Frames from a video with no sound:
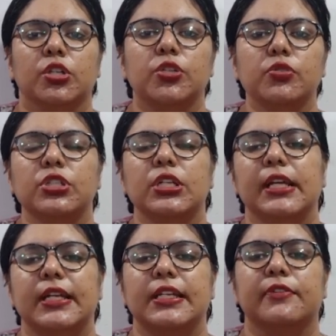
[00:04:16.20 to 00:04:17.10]
Usually
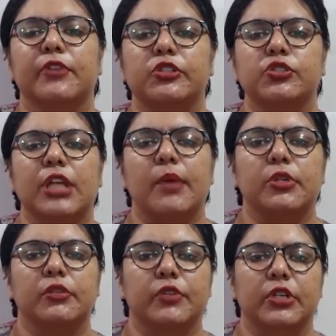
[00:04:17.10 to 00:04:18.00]
getting venture
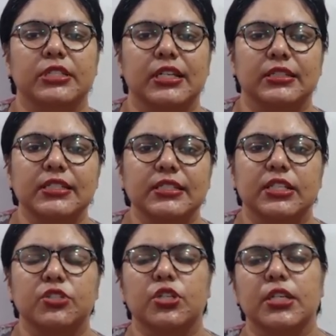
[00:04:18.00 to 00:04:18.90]
capital funds at this
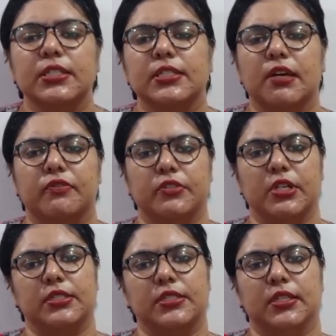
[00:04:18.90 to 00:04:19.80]
stage is a tough
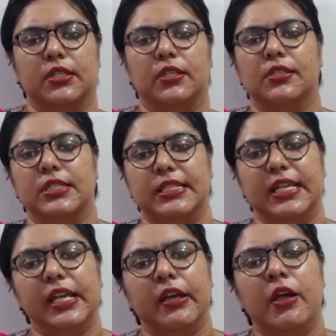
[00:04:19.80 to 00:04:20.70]
task.
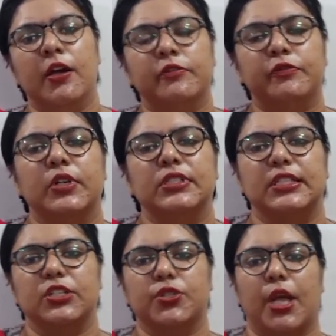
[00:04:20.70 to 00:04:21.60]
C. First
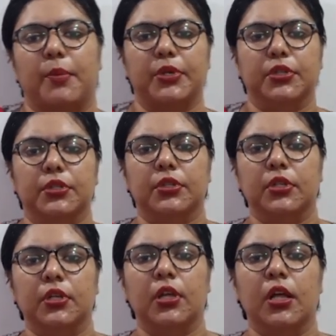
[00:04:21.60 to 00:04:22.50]
stage
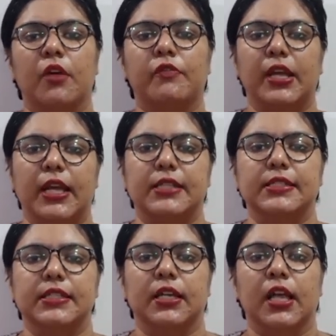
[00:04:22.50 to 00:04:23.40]
capital.
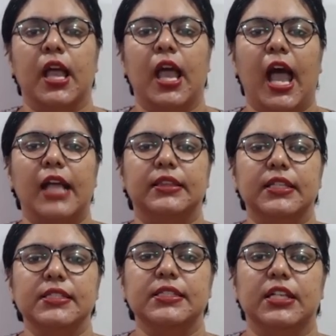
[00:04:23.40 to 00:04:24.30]
Financing. At
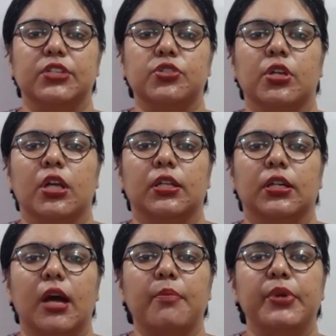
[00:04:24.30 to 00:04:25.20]
this stage,
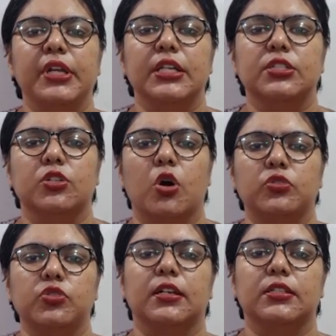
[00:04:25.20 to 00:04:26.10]
the company is
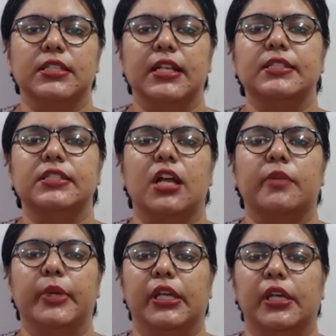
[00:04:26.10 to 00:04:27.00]
launched, sales
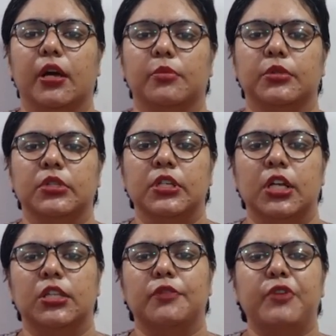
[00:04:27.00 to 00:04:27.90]
start picking
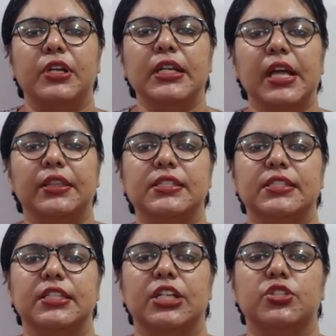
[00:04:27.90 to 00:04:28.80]
up. The funding at this
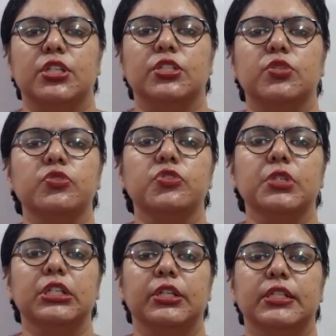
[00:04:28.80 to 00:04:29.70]
stage is used to
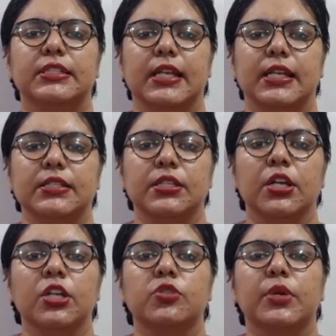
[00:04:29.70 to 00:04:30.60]
increase sales,
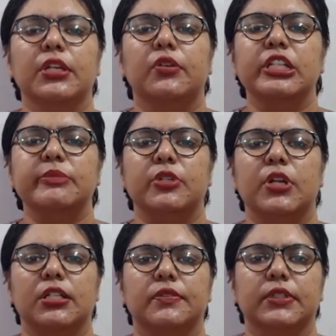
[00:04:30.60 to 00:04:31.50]
to increase
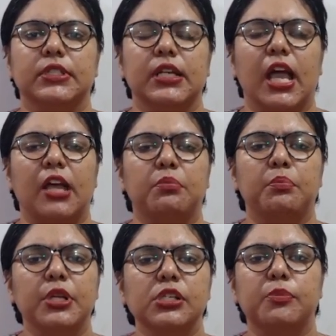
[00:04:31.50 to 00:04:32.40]
productivity
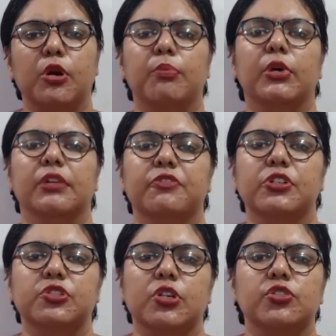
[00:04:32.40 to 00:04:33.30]
and build proper
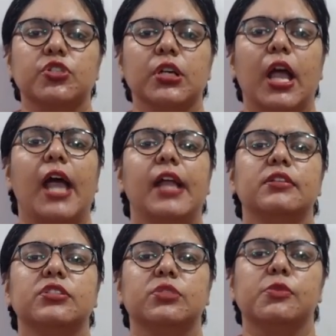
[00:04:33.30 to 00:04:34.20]
infrastructure and
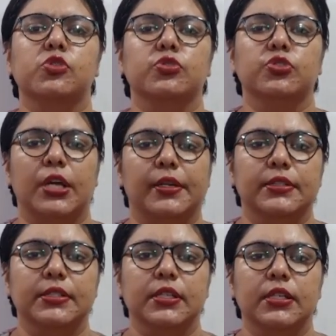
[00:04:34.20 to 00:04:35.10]
distribution
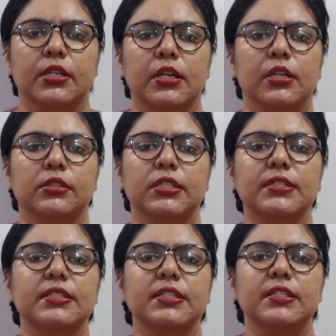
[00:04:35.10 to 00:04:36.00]
channels.
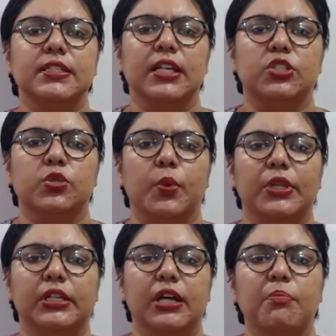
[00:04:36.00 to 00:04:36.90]
This is the stage
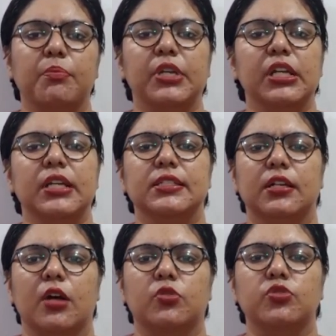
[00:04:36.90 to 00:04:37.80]
when the company is
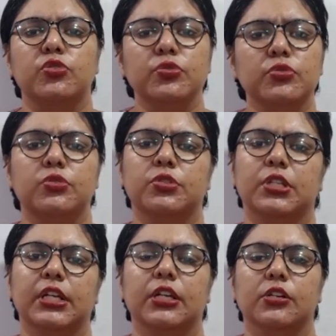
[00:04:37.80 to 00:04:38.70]
around 2 to
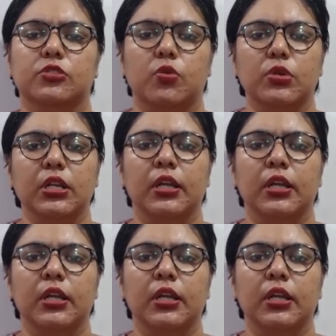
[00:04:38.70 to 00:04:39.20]
3 years old